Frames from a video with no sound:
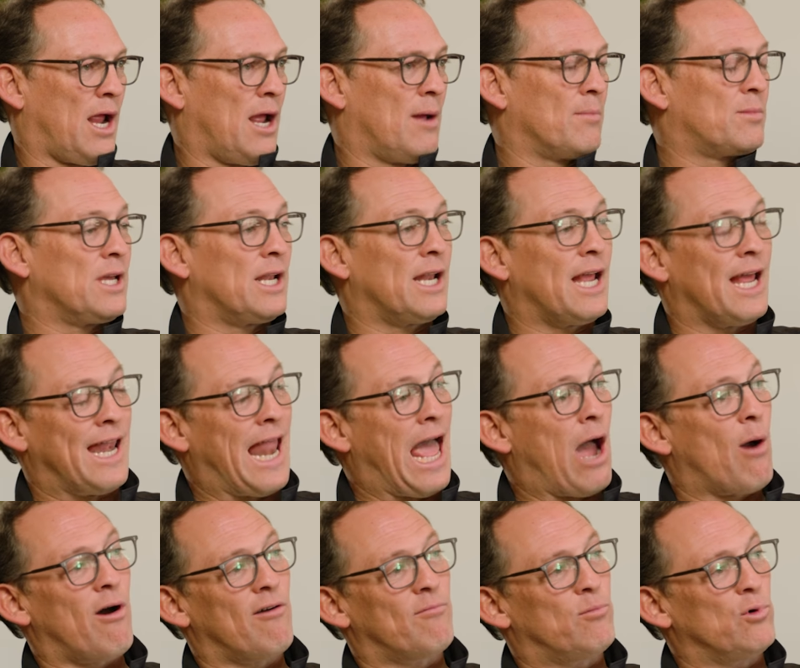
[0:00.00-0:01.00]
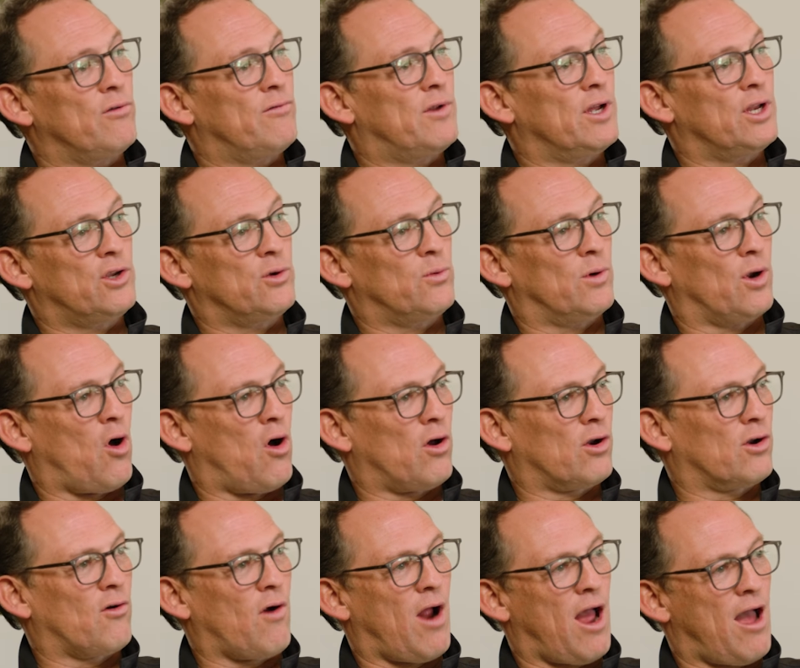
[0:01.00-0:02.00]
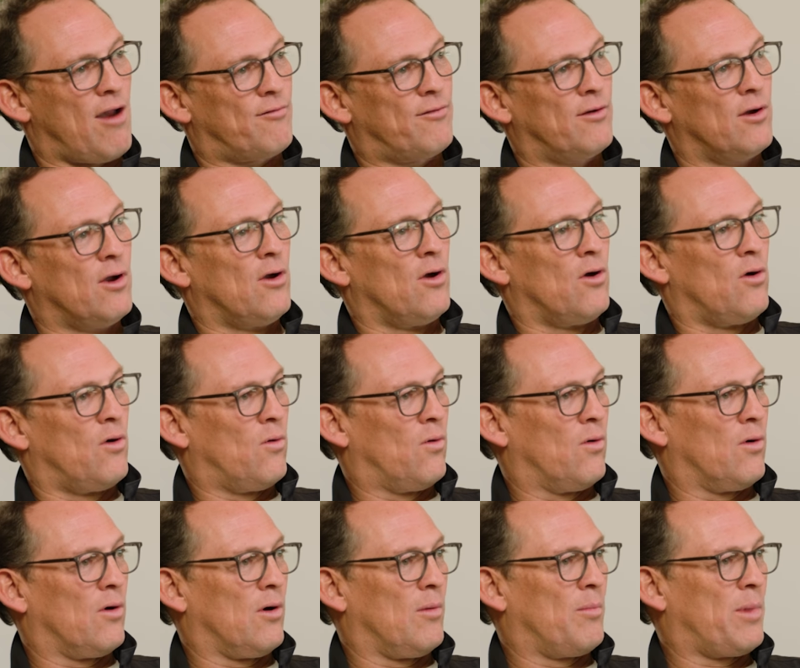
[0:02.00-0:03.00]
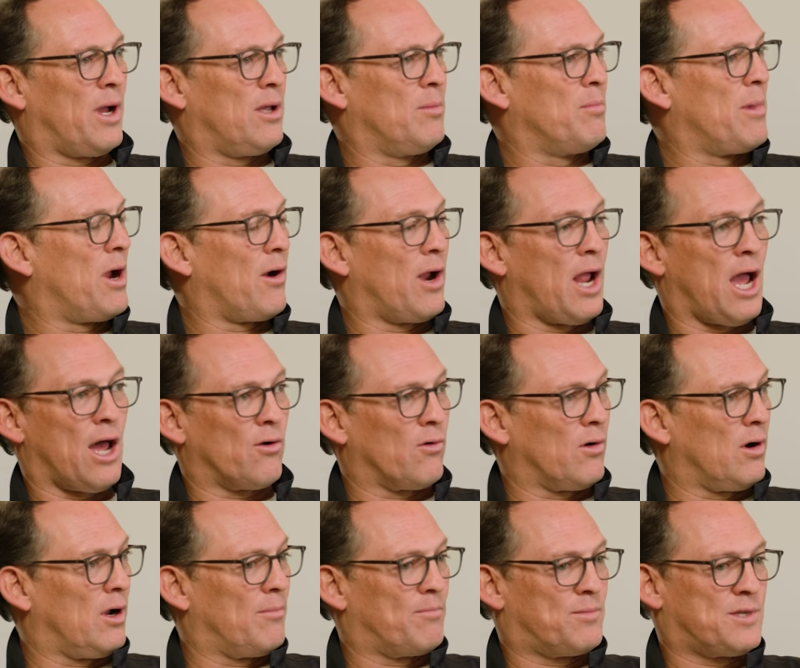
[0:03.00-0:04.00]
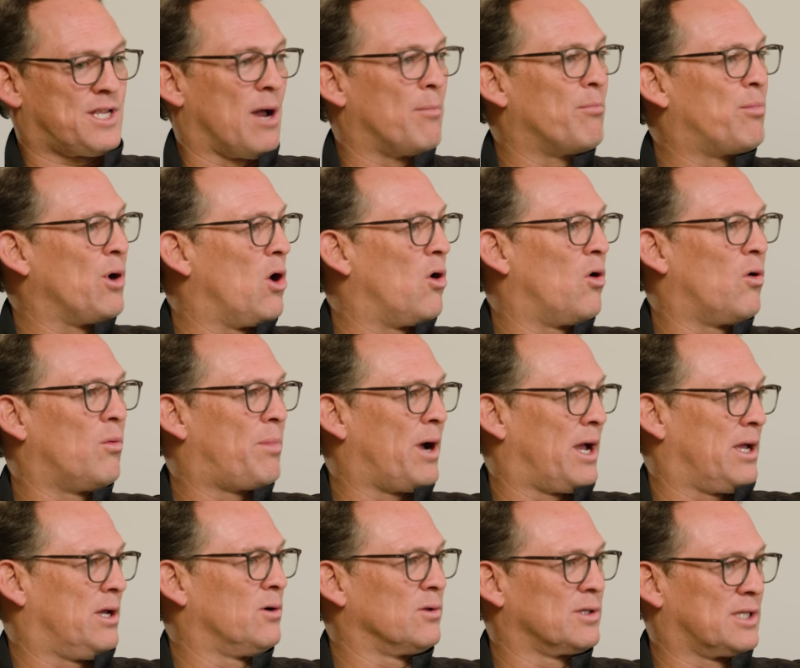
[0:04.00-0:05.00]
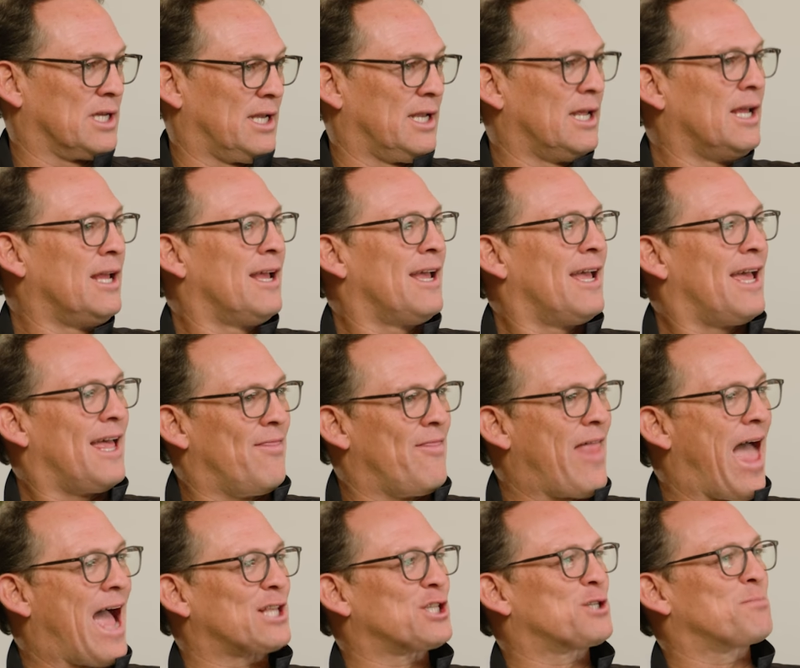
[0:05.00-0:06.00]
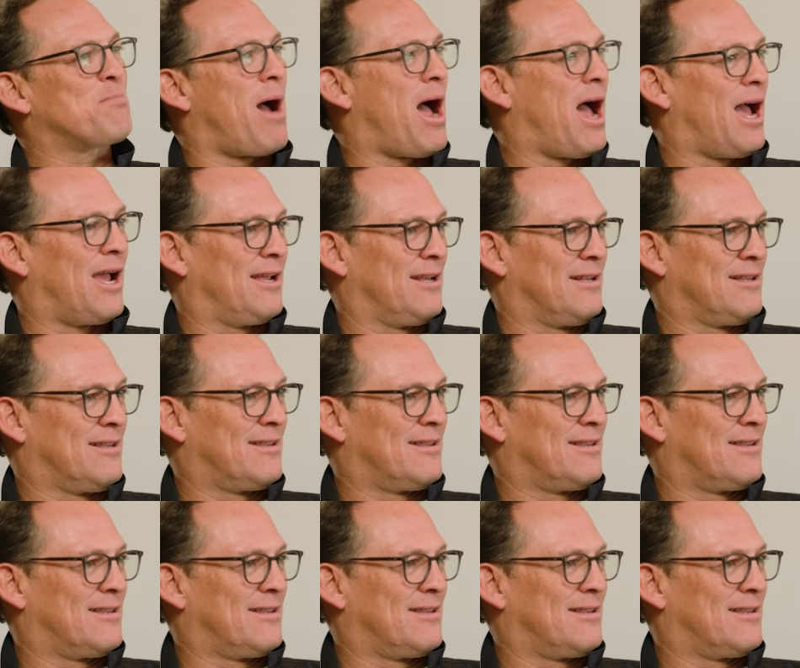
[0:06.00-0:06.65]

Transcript: Hampton, and now I've moved into an Autograph or by Marriott or a Tempo by Hilton, and that's my